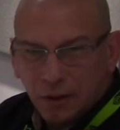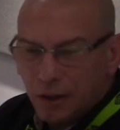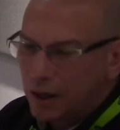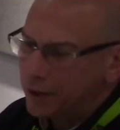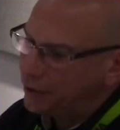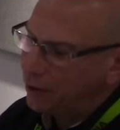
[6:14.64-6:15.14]

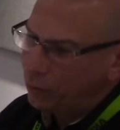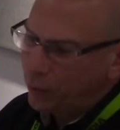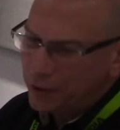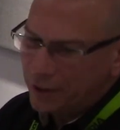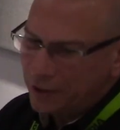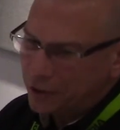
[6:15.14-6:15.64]
Uh, no,
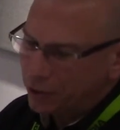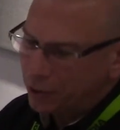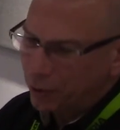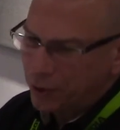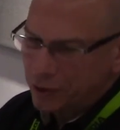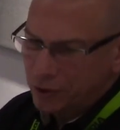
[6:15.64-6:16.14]
192
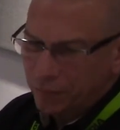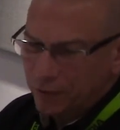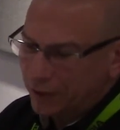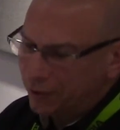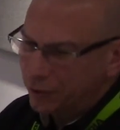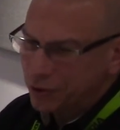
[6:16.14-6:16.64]
core is an
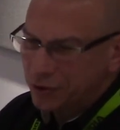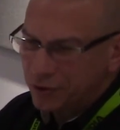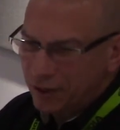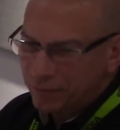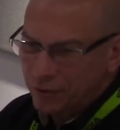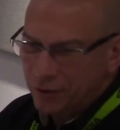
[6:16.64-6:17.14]
overkill. There's
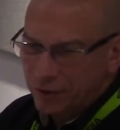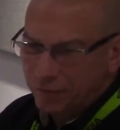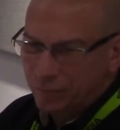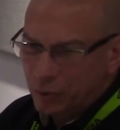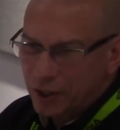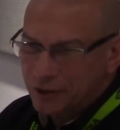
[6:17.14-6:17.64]
never
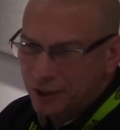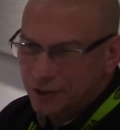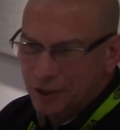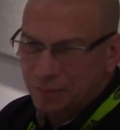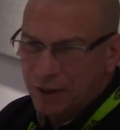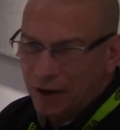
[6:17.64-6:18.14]
enough
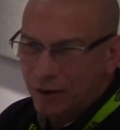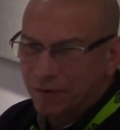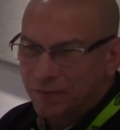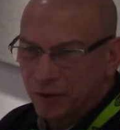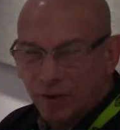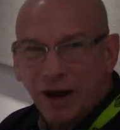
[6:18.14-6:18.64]
processing power
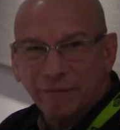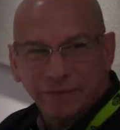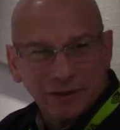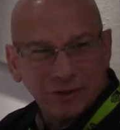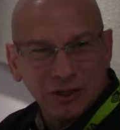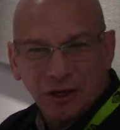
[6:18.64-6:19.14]
for
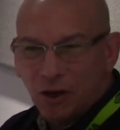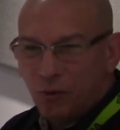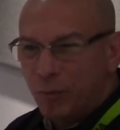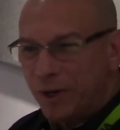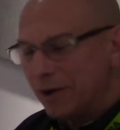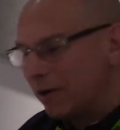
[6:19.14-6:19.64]
graphics.
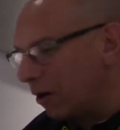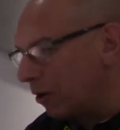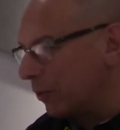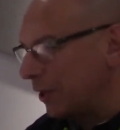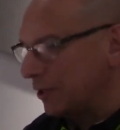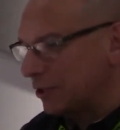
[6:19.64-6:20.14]
We
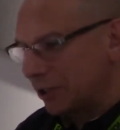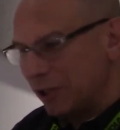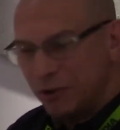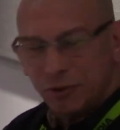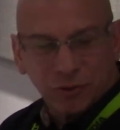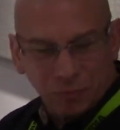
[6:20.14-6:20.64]
always can
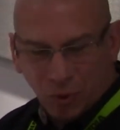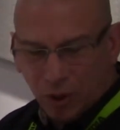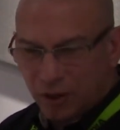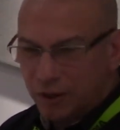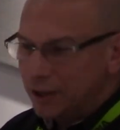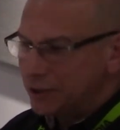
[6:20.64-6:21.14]
use
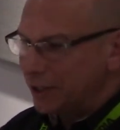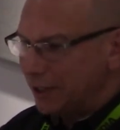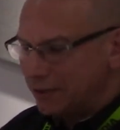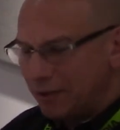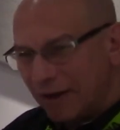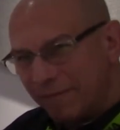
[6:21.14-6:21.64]
more. To
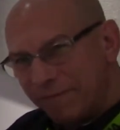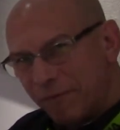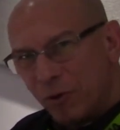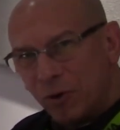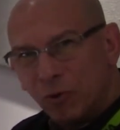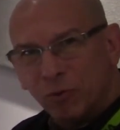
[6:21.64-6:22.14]
get to that
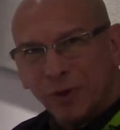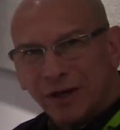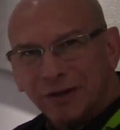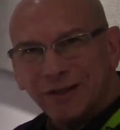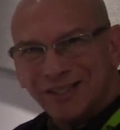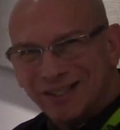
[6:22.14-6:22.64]

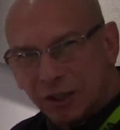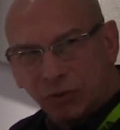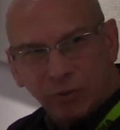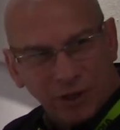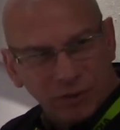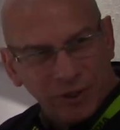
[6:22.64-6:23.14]
photorealistic
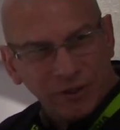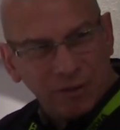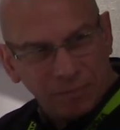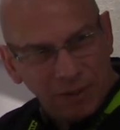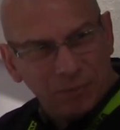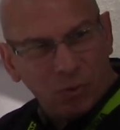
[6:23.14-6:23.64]
rendering that
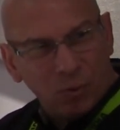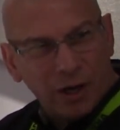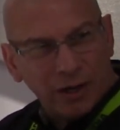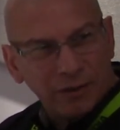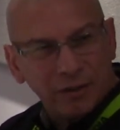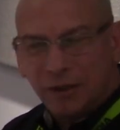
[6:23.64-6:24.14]
people
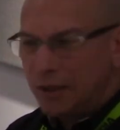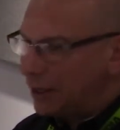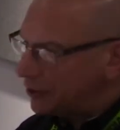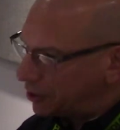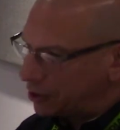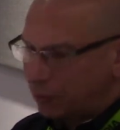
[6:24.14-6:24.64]
want, it
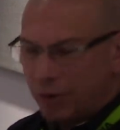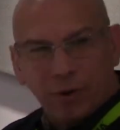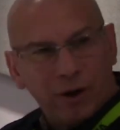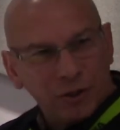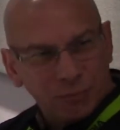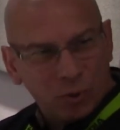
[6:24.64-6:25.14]
just
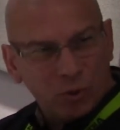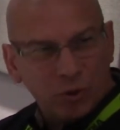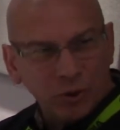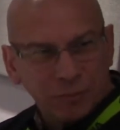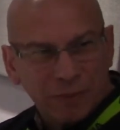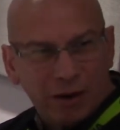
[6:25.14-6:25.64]
requires more
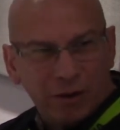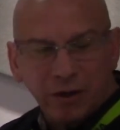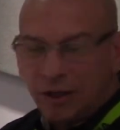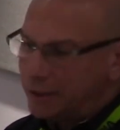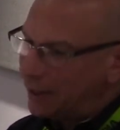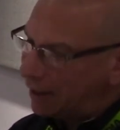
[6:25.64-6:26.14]
horsepower.
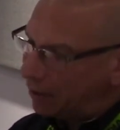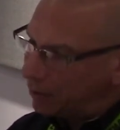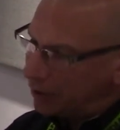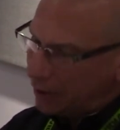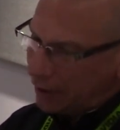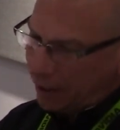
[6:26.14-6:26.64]
Now,
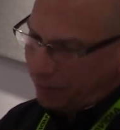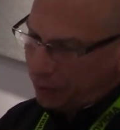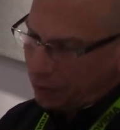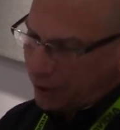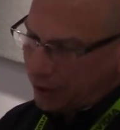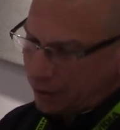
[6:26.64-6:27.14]
if you
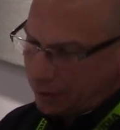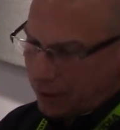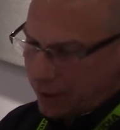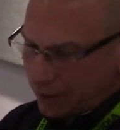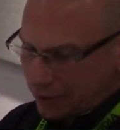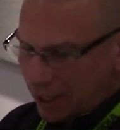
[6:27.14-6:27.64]
look at
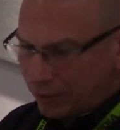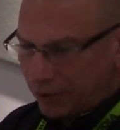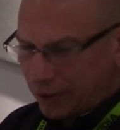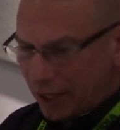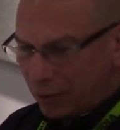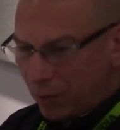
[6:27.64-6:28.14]
uh, Tegra
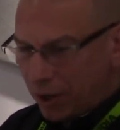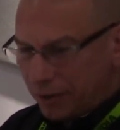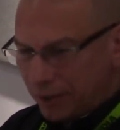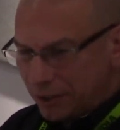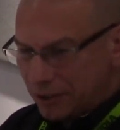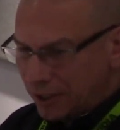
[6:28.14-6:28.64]

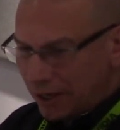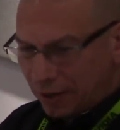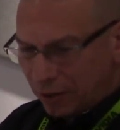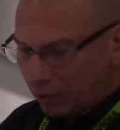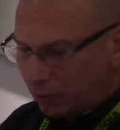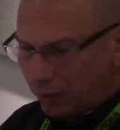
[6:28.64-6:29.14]
K1, it's got
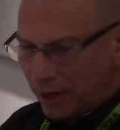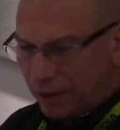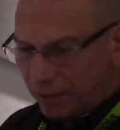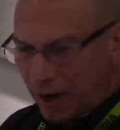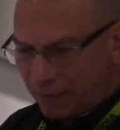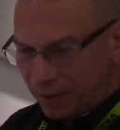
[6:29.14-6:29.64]
great
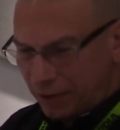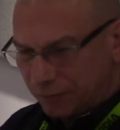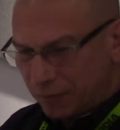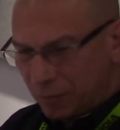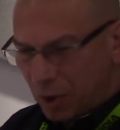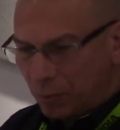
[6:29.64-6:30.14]
graphics
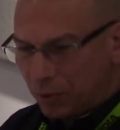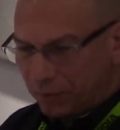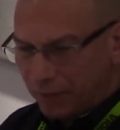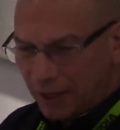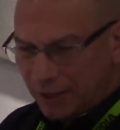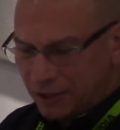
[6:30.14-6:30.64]
for a mobile
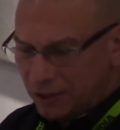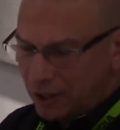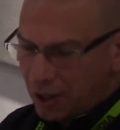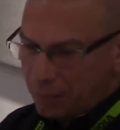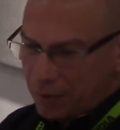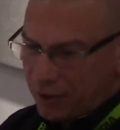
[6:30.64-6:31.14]
device,
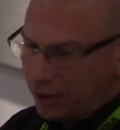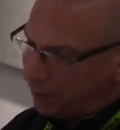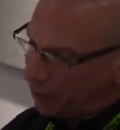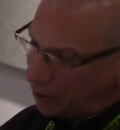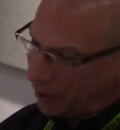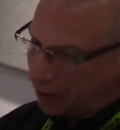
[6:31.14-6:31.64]
but then if
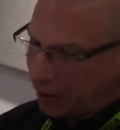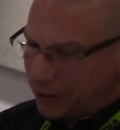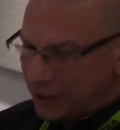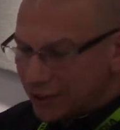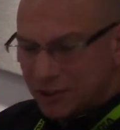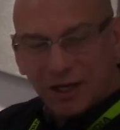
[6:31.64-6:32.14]
you look at our
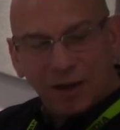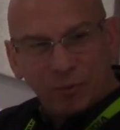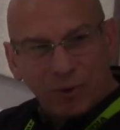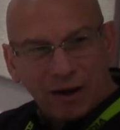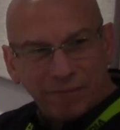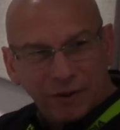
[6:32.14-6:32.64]
desktop
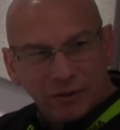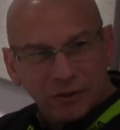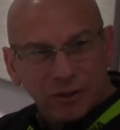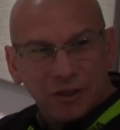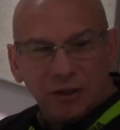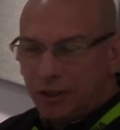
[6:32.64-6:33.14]
graphics,
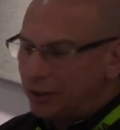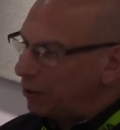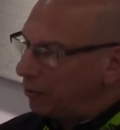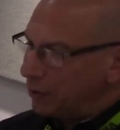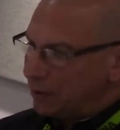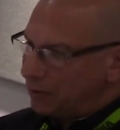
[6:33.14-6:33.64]
you
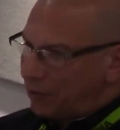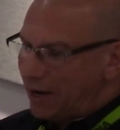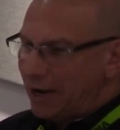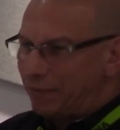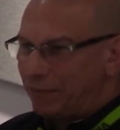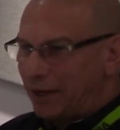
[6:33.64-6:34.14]
know, they
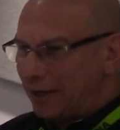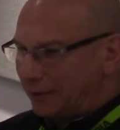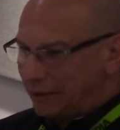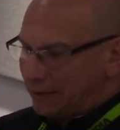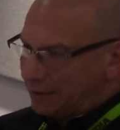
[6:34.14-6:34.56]
have like